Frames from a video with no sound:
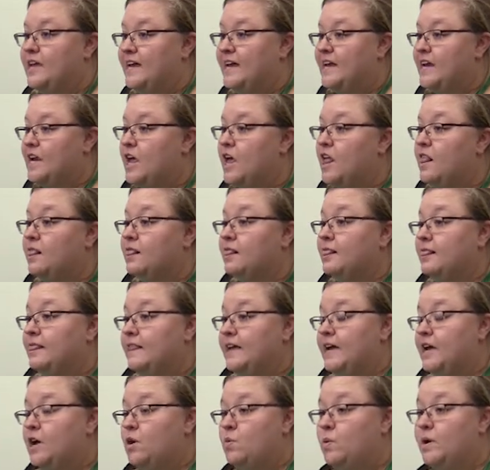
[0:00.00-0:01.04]
in a
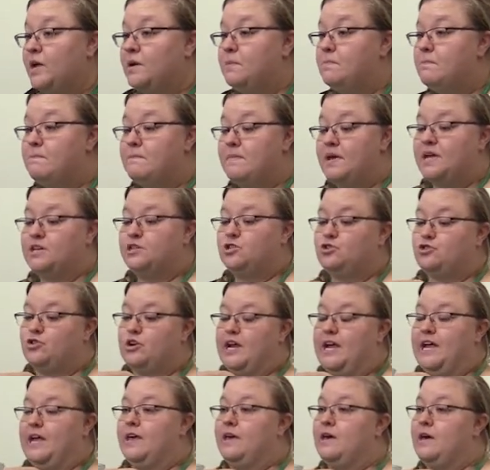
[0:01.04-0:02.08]
liquid
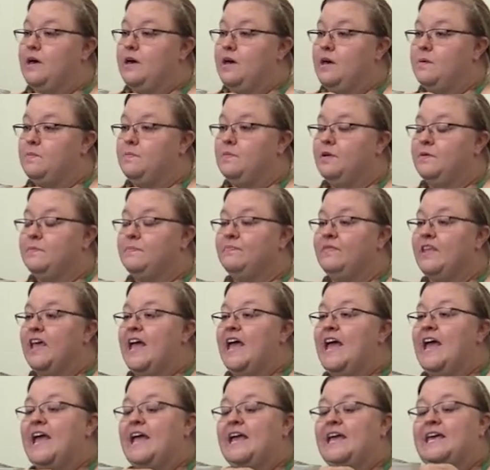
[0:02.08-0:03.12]
measuring cup
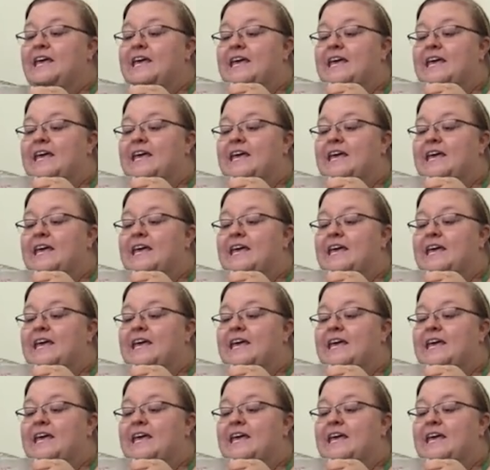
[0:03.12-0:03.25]
and